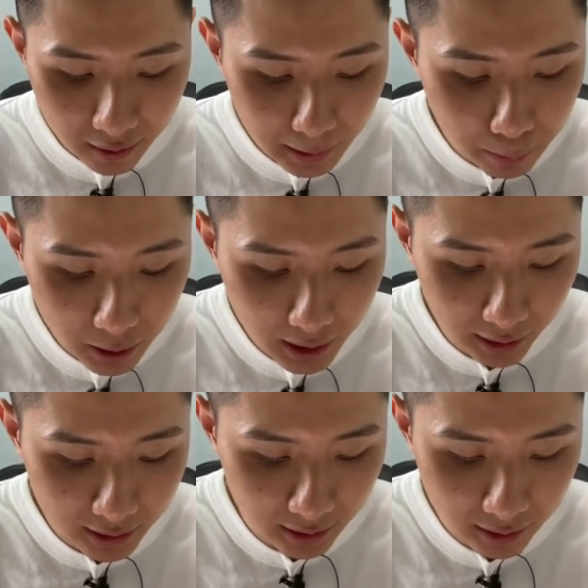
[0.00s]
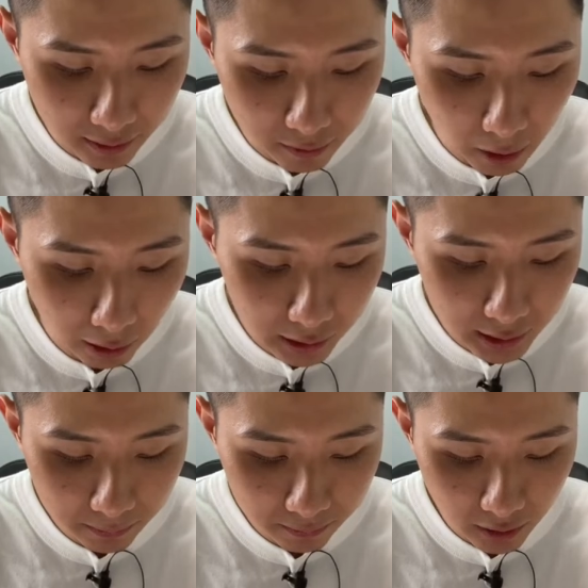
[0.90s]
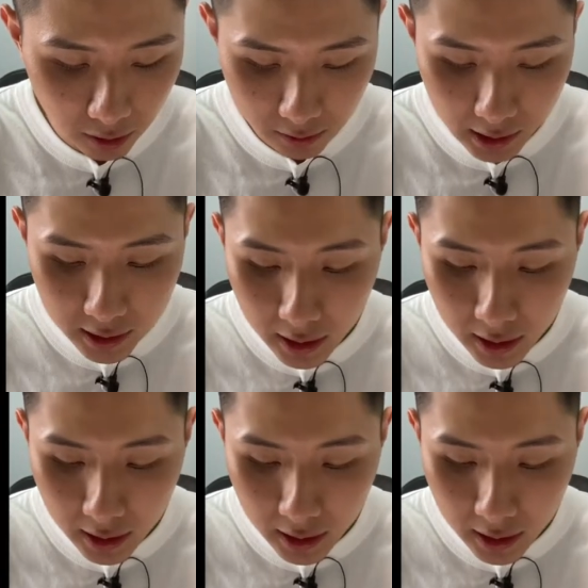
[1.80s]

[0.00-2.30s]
the predicted route. All right.